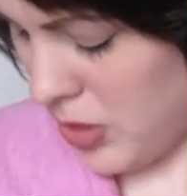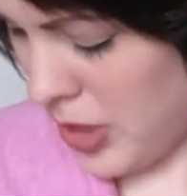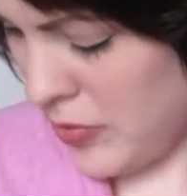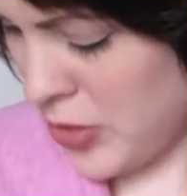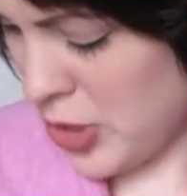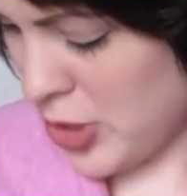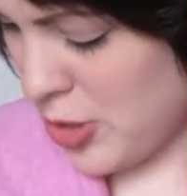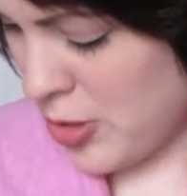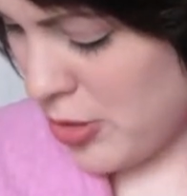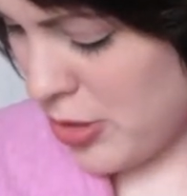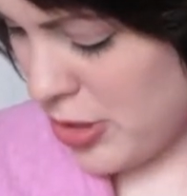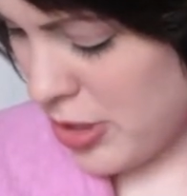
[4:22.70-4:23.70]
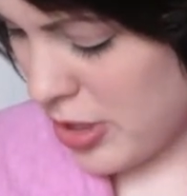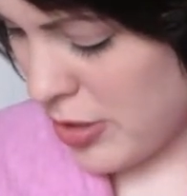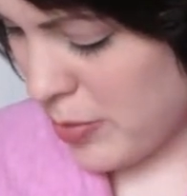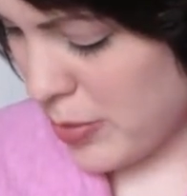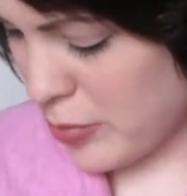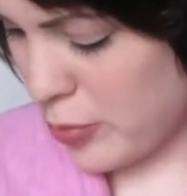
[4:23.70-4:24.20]
I've just noticed that
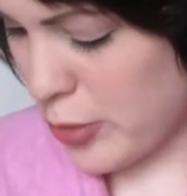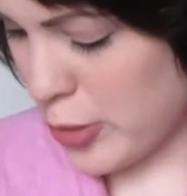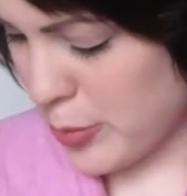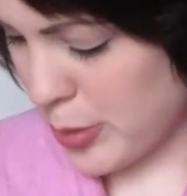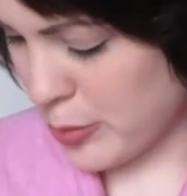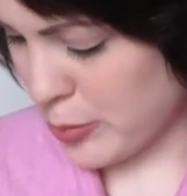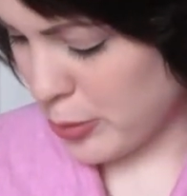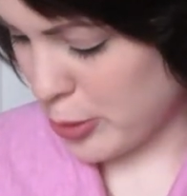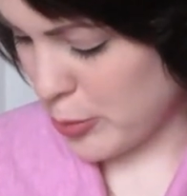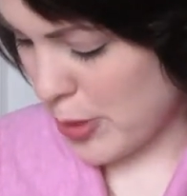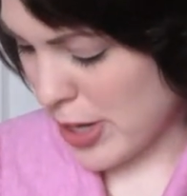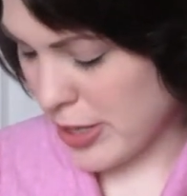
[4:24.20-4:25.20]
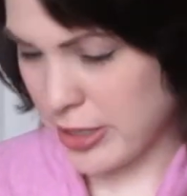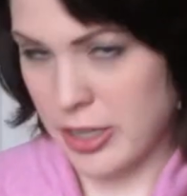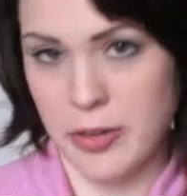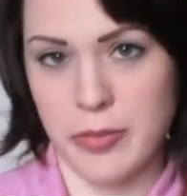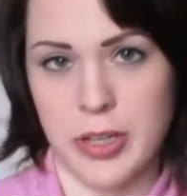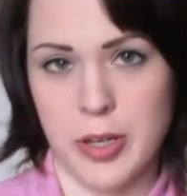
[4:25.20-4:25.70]
I've been filming for a while and
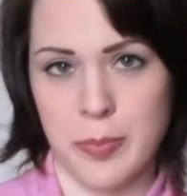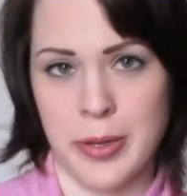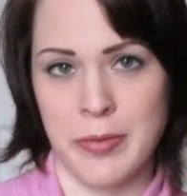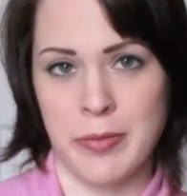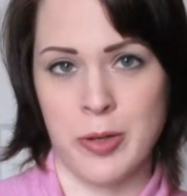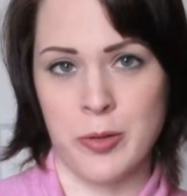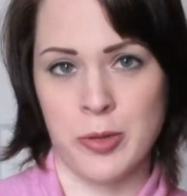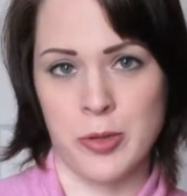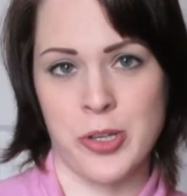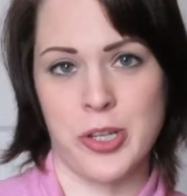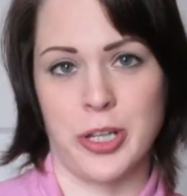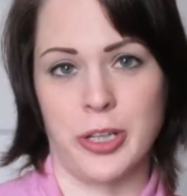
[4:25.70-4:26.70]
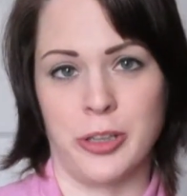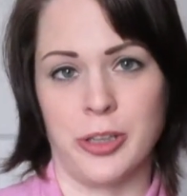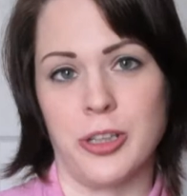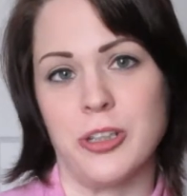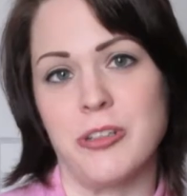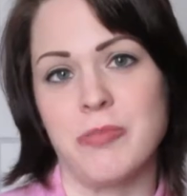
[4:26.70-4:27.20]
I've got my voter sticker
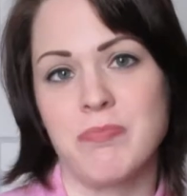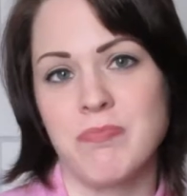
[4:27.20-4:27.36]
on.